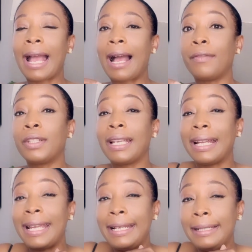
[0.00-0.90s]
I have to
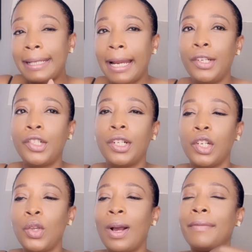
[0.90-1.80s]
get
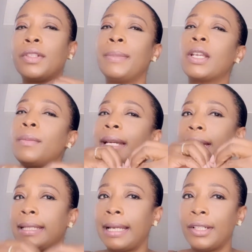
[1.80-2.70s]
intentional. You have to become
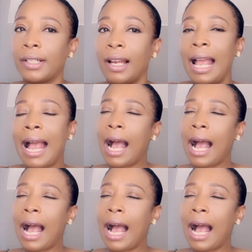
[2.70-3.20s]
intentional.